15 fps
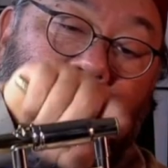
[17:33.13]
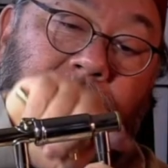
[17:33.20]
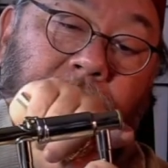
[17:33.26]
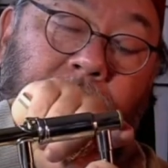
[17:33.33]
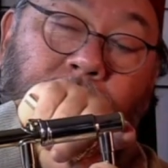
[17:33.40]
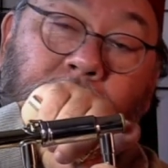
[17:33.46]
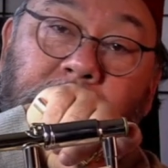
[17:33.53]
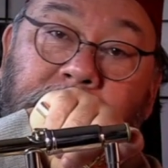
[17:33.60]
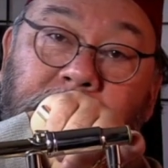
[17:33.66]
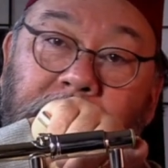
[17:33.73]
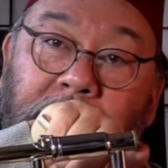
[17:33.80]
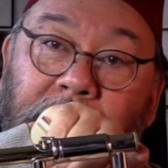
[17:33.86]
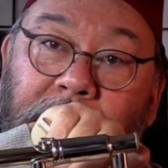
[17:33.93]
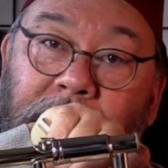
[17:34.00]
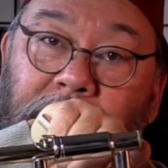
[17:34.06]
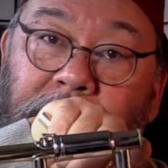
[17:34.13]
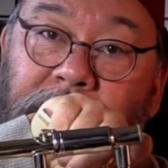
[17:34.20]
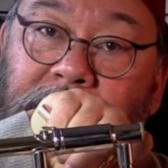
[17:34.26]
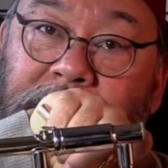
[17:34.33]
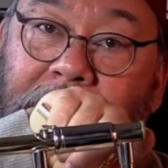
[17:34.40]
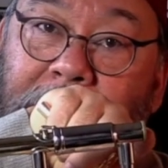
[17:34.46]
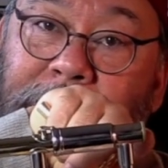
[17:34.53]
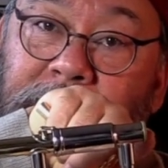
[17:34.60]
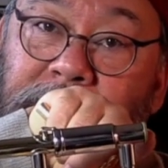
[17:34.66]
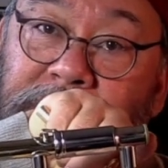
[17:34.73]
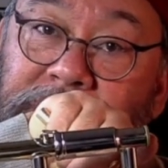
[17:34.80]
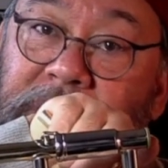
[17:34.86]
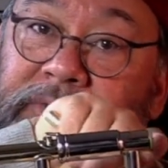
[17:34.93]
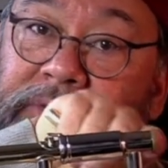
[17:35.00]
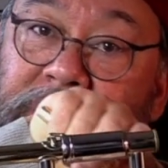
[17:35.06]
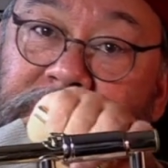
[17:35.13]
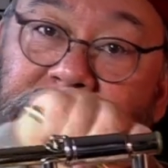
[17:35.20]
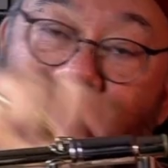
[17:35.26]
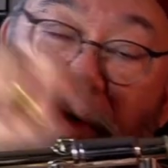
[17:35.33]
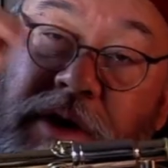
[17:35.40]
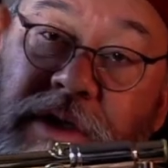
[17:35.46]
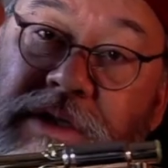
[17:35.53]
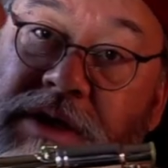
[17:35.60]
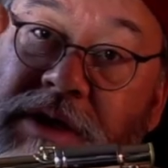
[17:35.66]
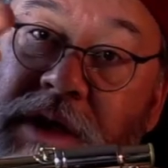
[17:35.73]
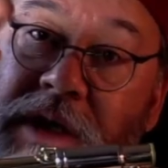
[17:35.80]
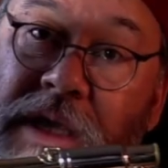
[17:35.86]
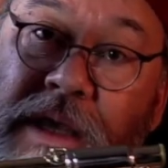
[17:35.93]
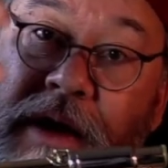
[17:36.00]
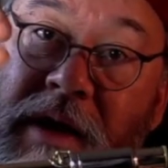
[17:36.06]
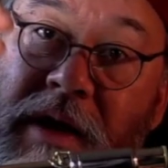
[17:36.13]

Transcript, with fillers: or where the uh, where the top of the receiver is, and you can see